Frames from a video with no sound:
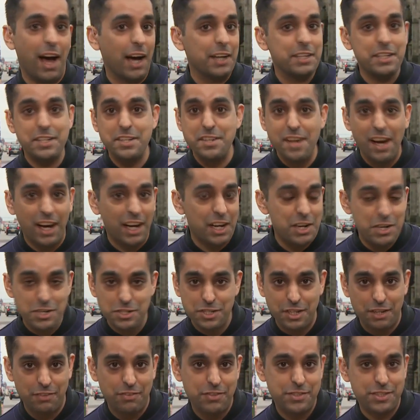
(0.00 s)
I did night
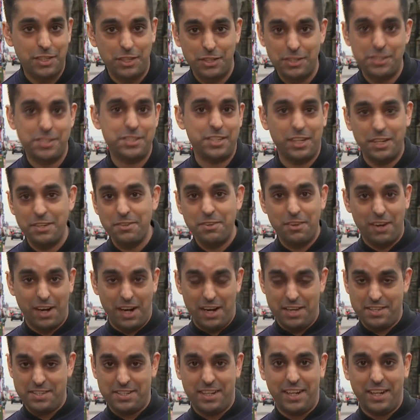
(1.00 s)
shifts on Sunrise,